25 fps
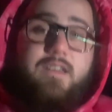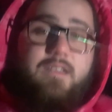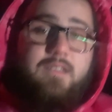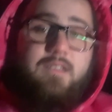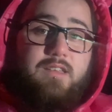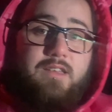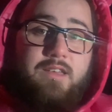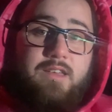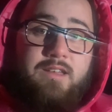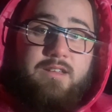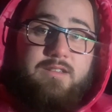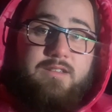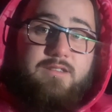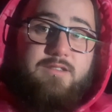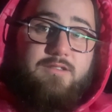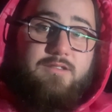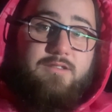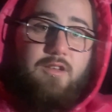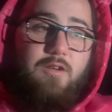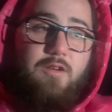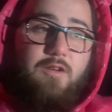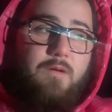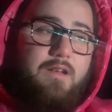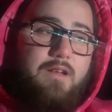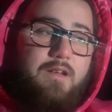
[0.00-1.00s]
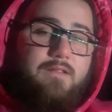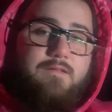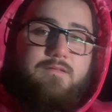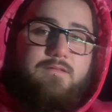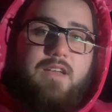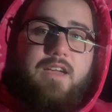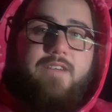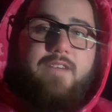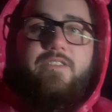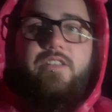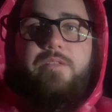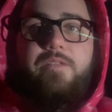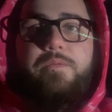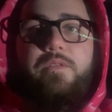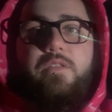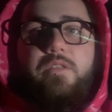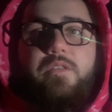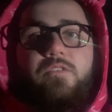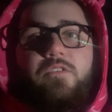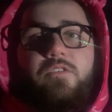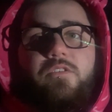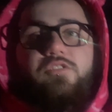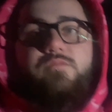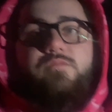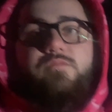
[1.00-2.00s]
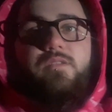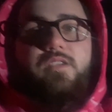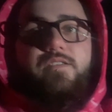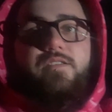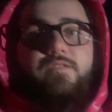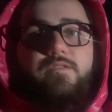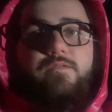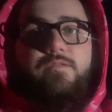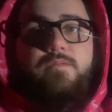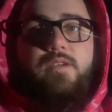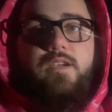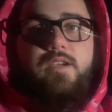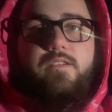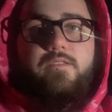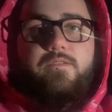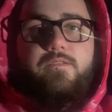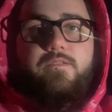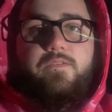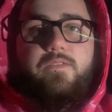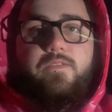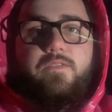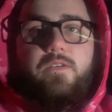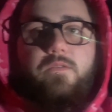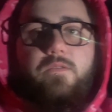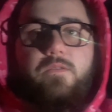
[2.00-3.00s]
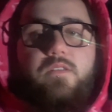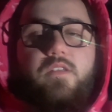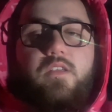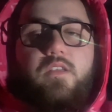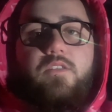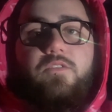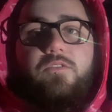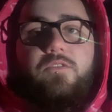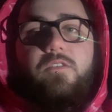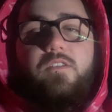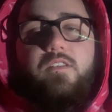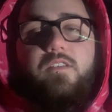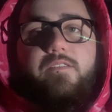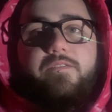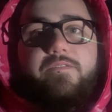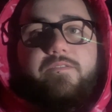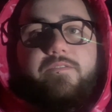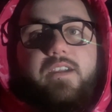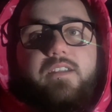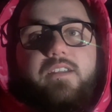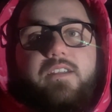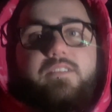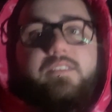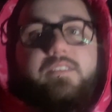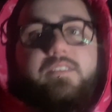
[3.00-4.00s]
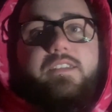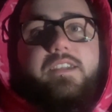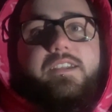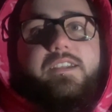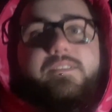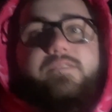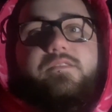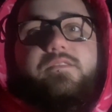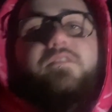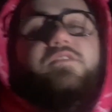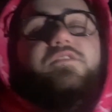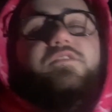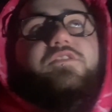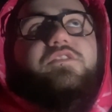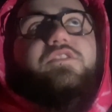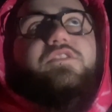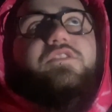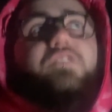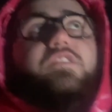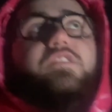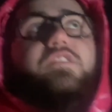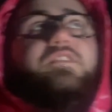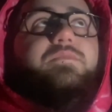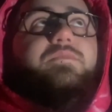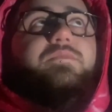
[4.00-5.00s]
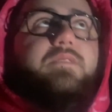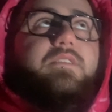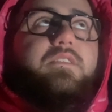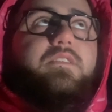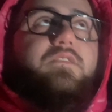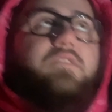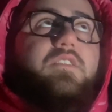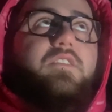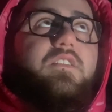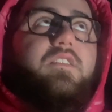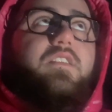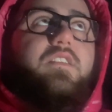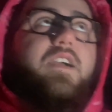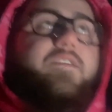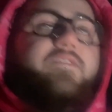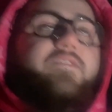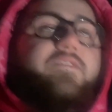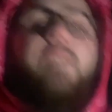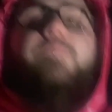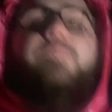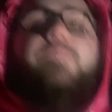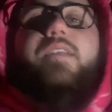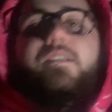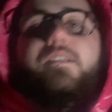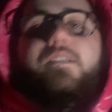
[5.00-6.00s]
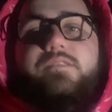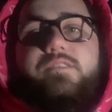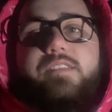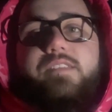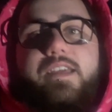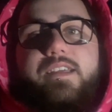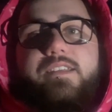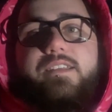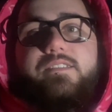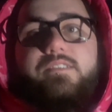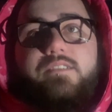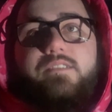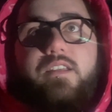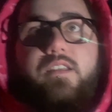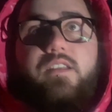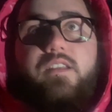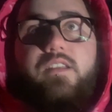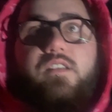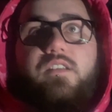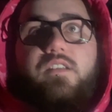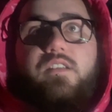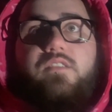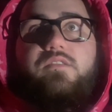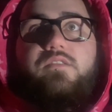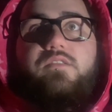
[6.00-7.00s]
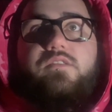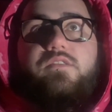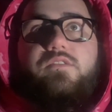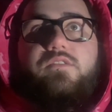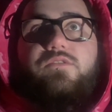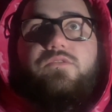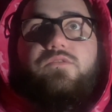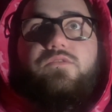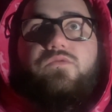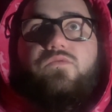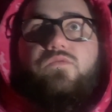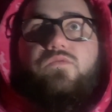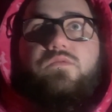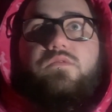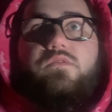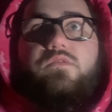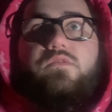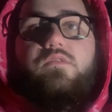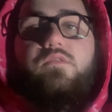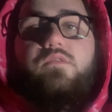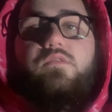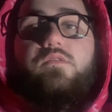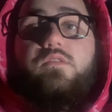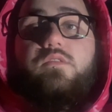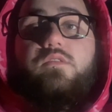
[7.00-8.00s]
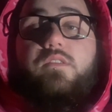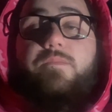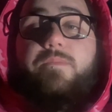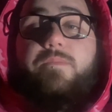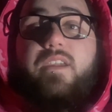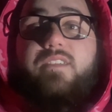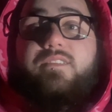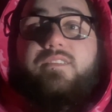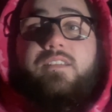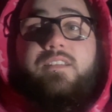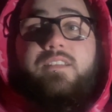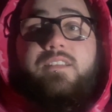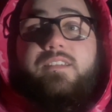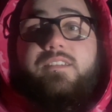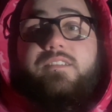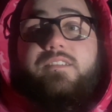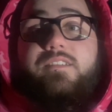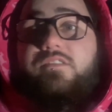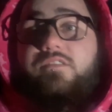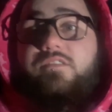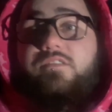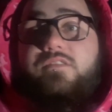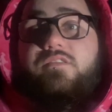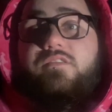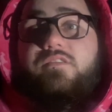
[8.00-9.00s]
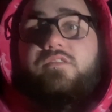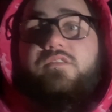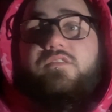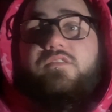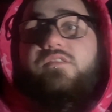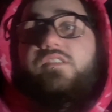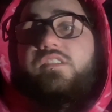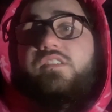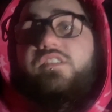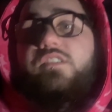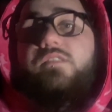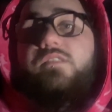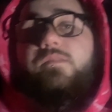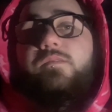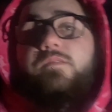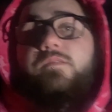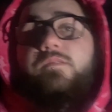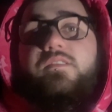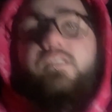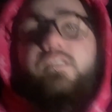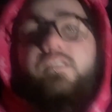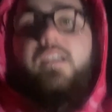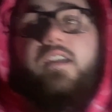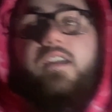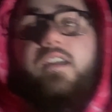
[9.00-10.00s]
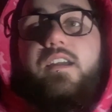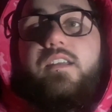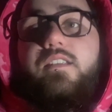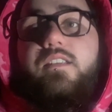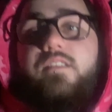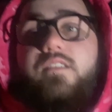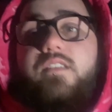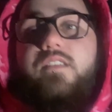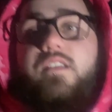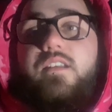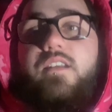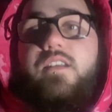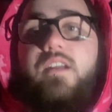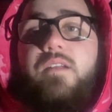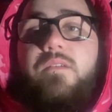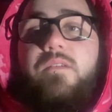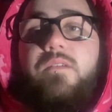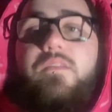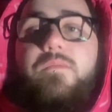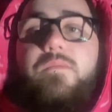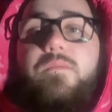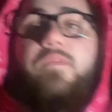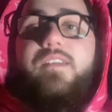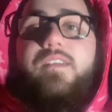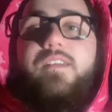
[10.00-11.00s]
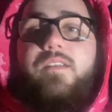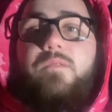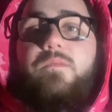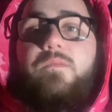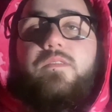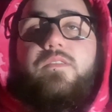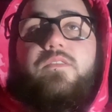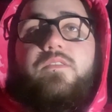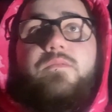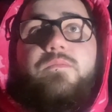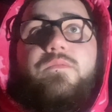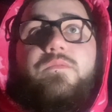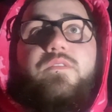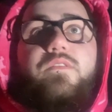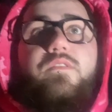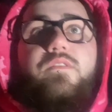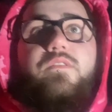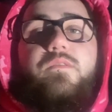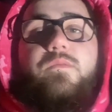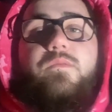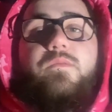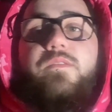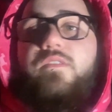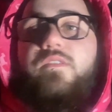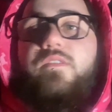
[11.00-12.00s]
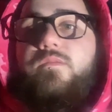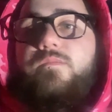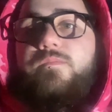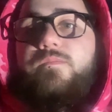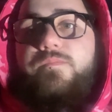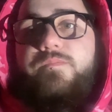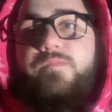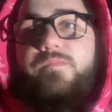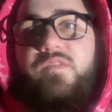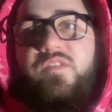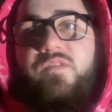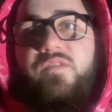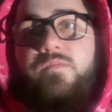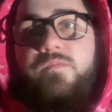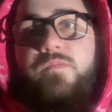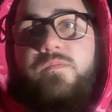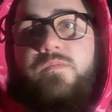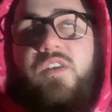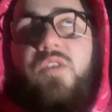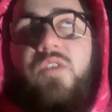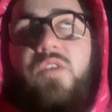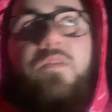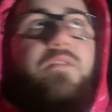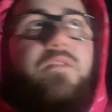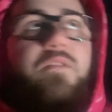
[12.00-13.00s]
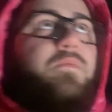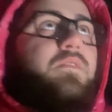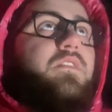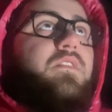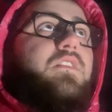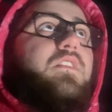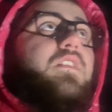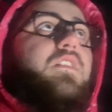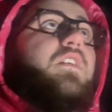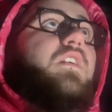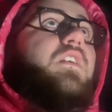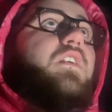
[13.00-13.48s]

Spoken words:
So I have had to put the torch on my other phone due to the fact that, yeah, because you can't see me in the dark. I came downstairs to basically just to chill and sit, and I've got to play with some equipment.